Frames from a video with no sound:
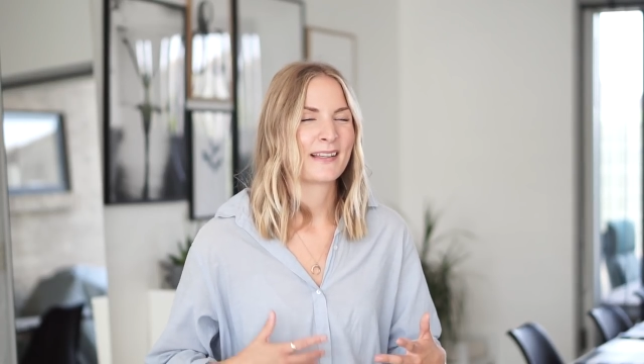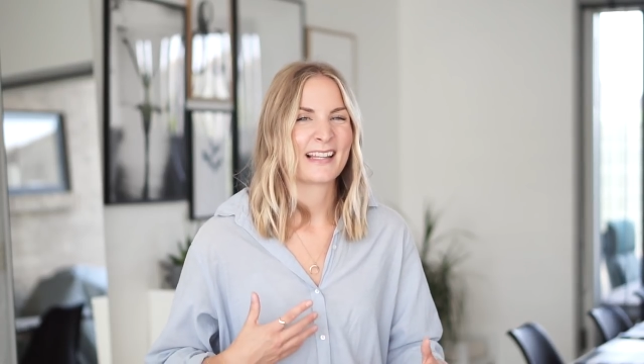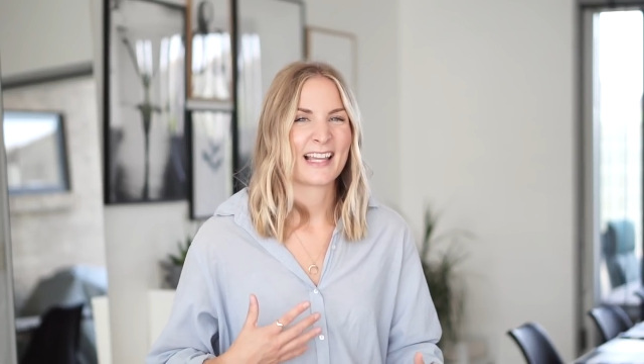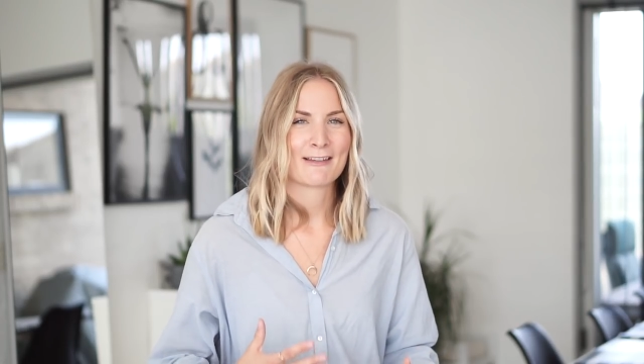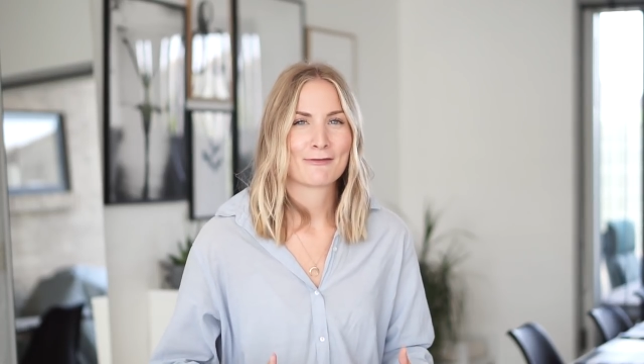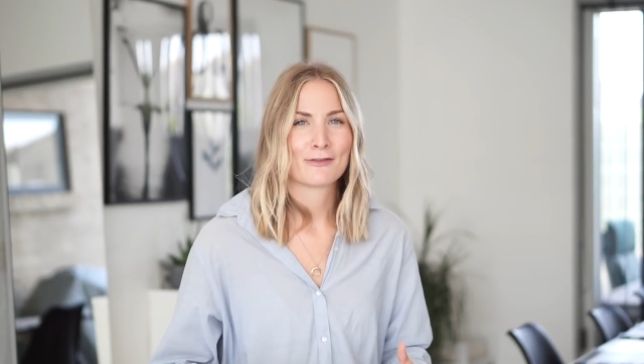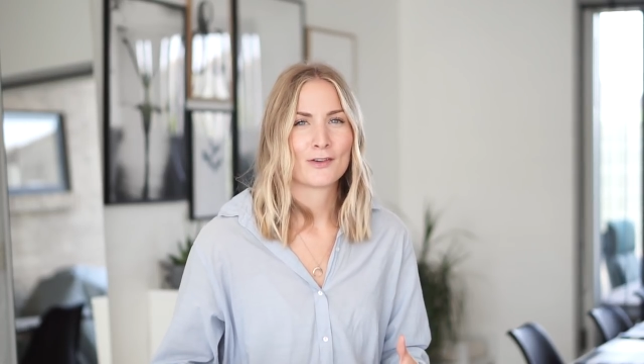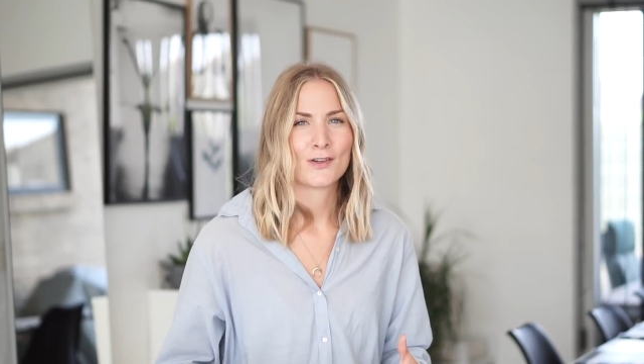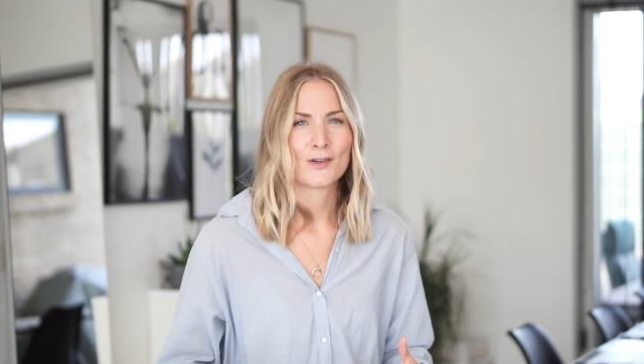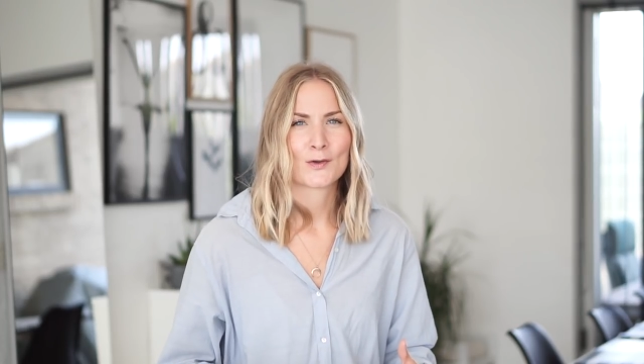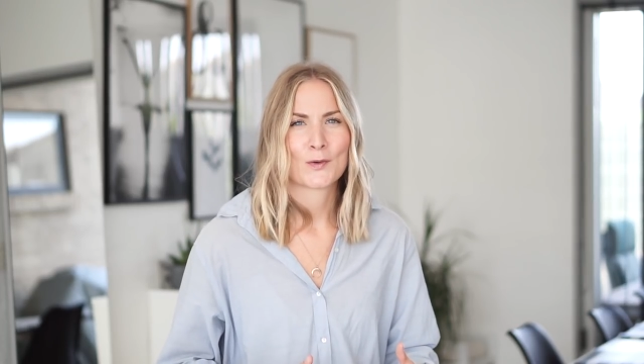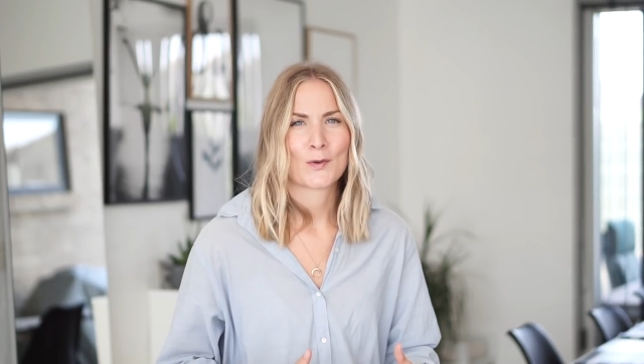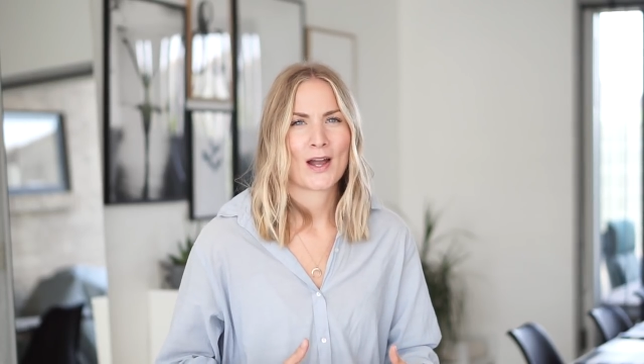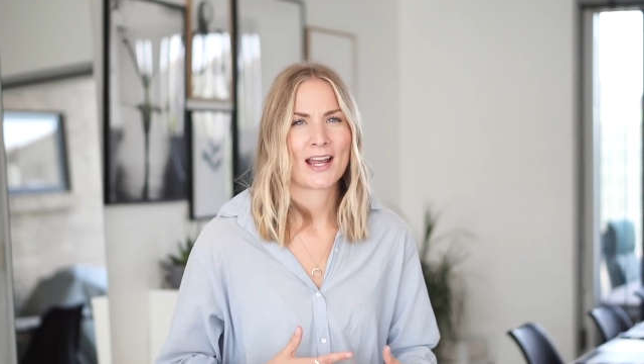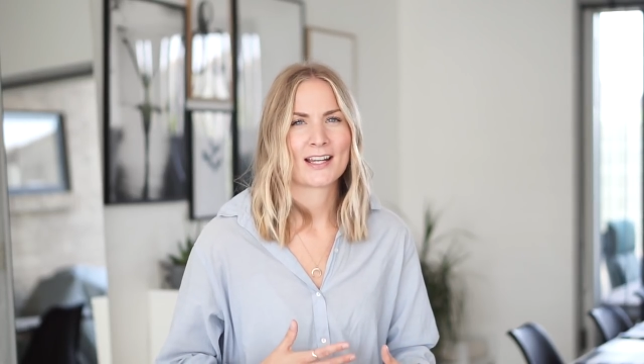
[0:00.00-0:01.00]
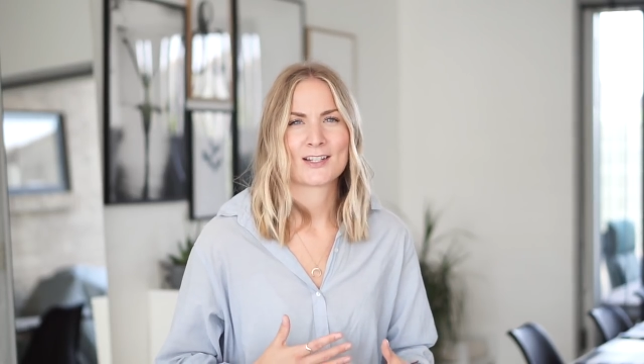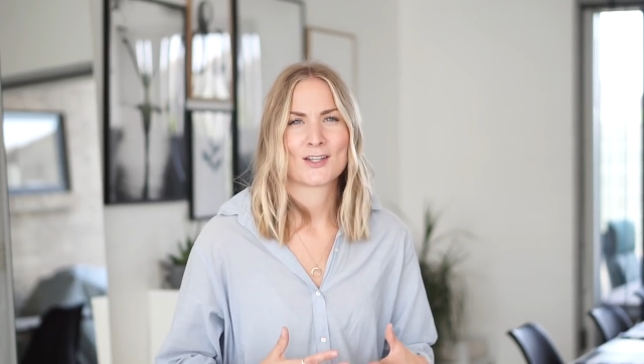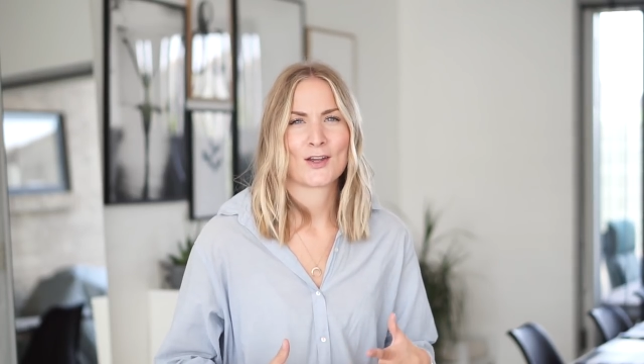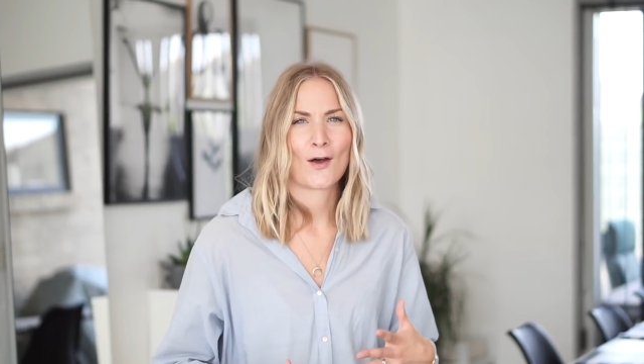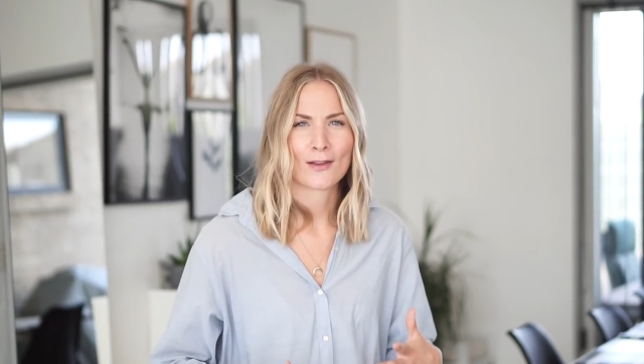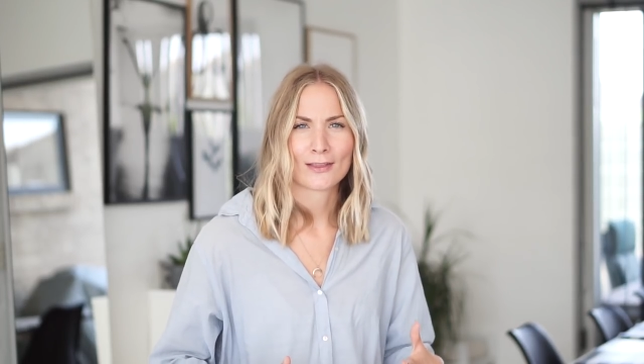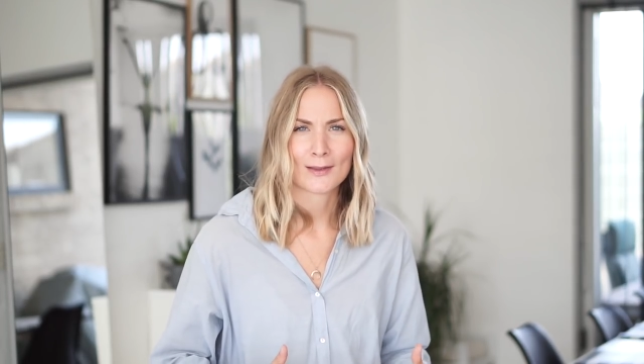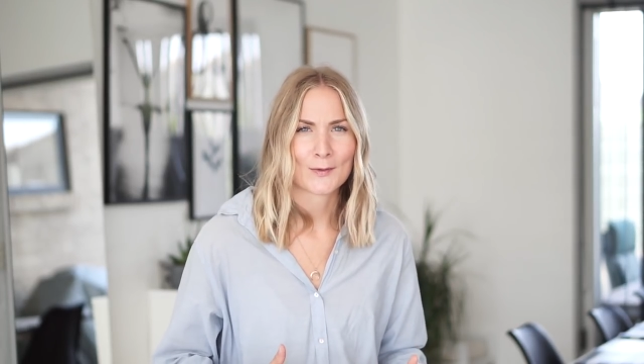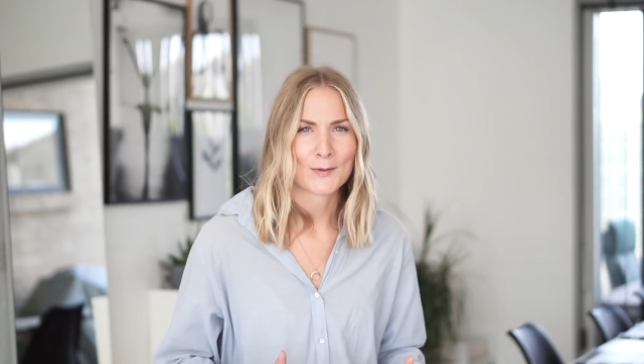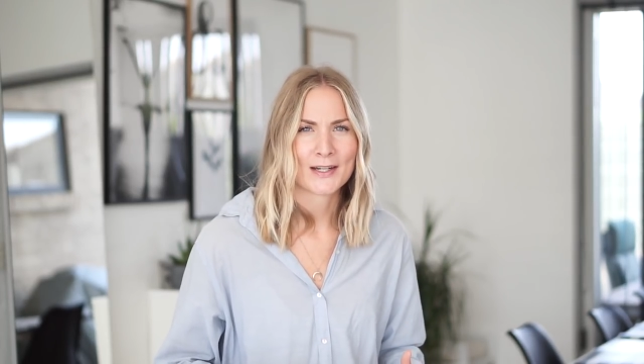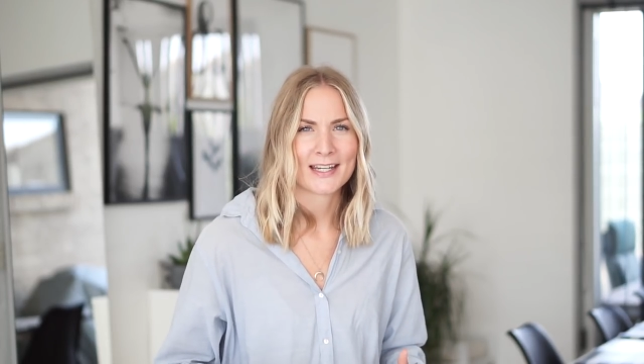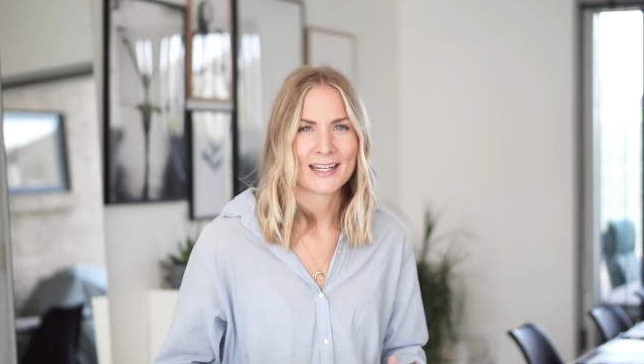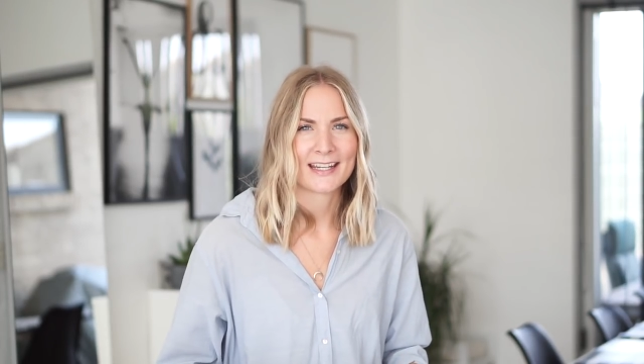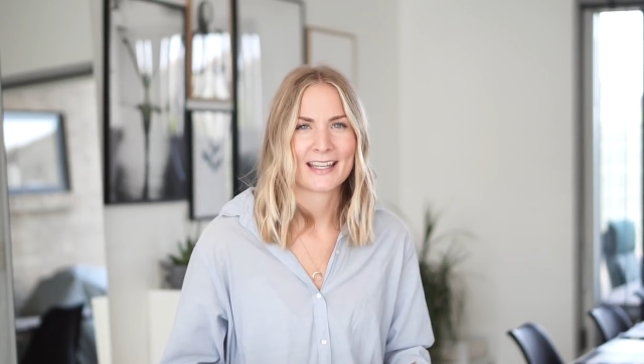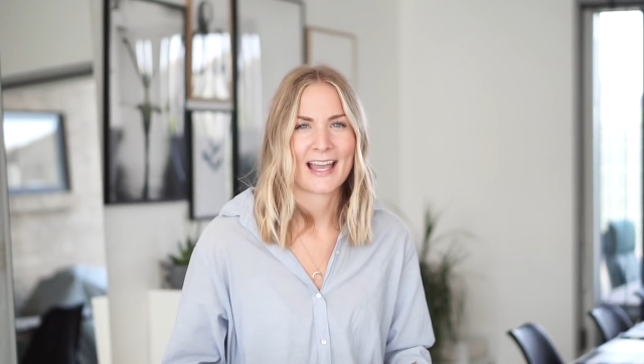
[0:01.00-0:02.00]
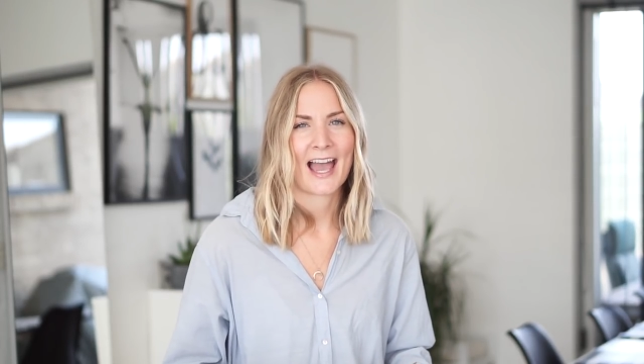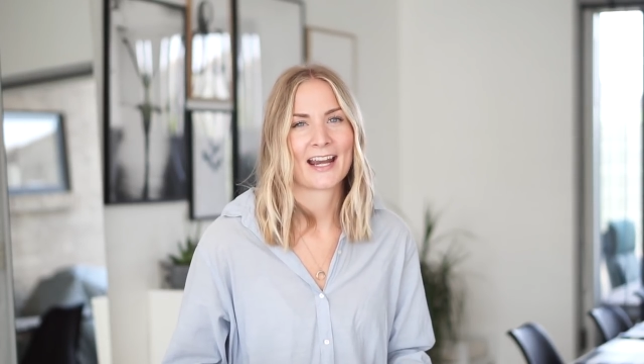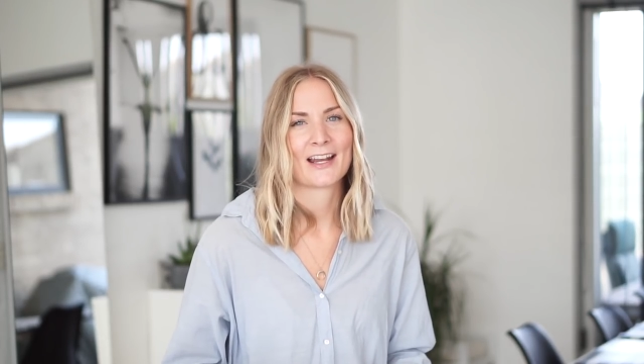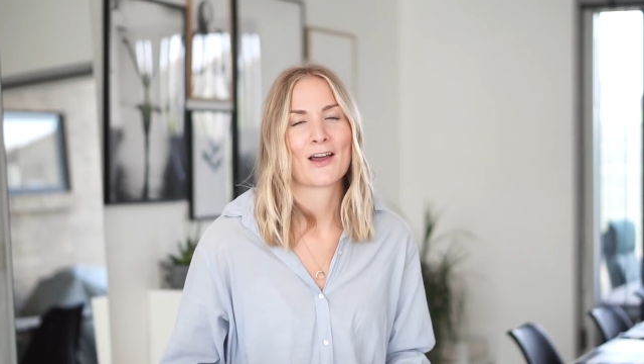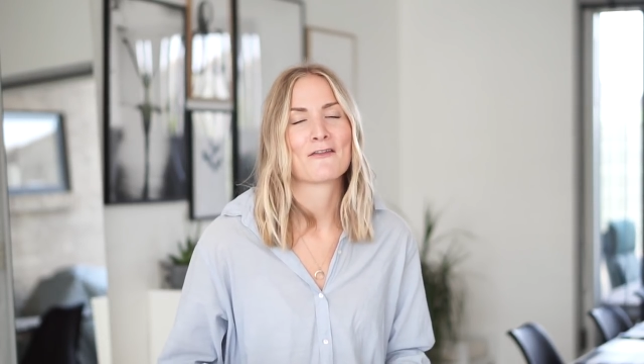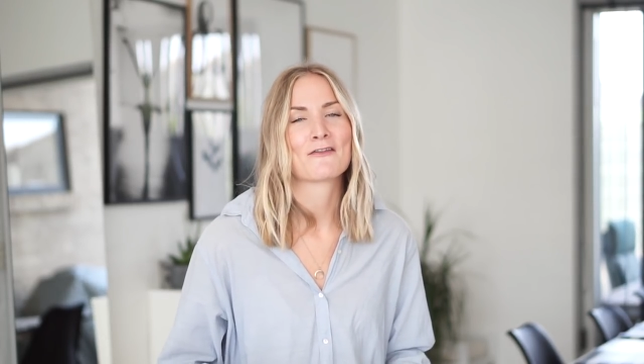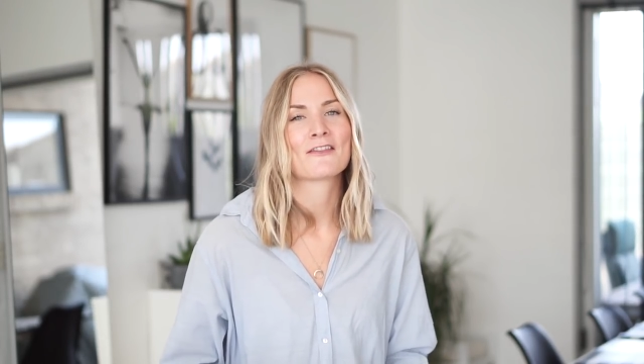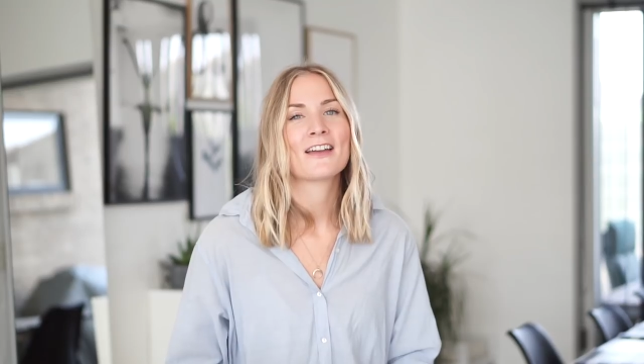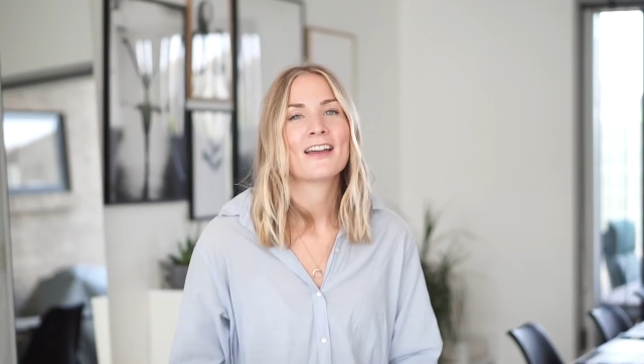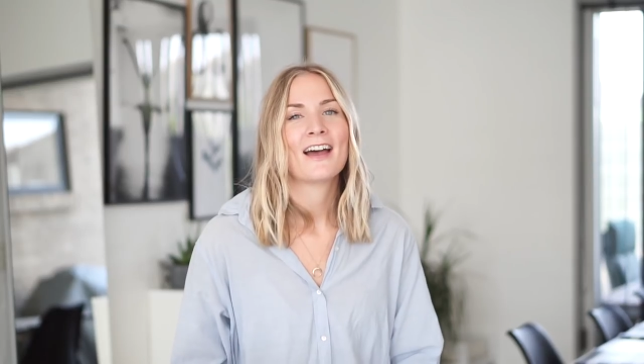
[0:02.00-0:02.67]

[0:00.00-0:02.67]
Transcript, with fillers: playful, quite toddlery kind of